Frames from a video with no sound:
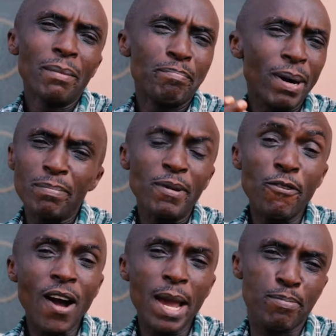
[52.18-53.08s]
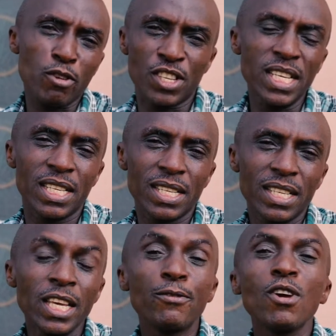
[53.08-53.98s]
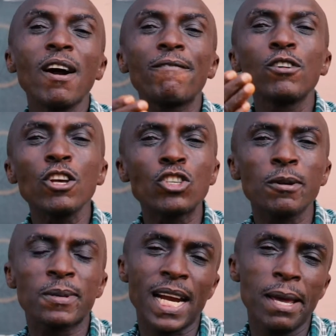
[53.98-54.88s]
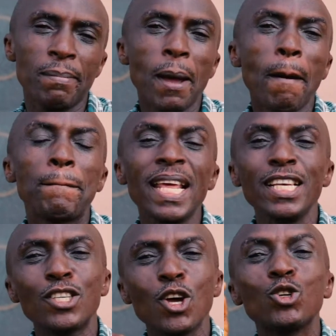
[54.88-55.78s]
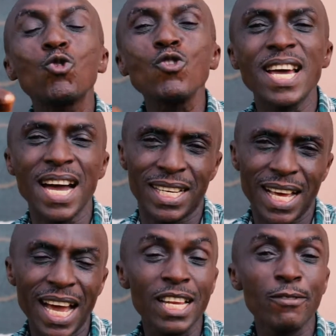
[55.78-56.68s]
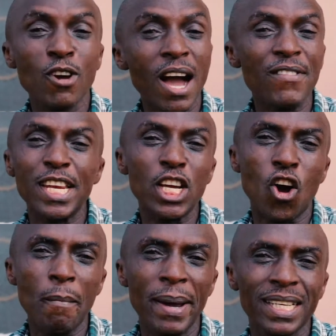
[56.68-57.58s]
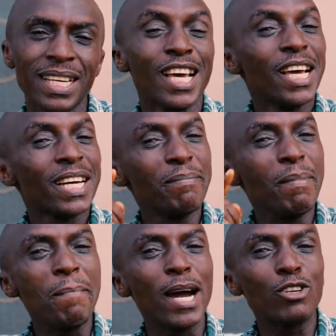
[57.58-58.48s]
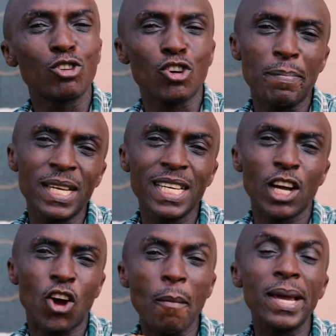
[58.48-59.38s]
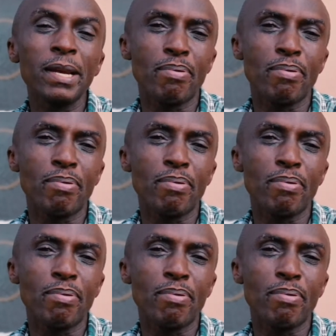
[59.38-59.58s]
But before I proceed, if you have not subscribed, please do that. And if you have any comment, remember to drop it in the comment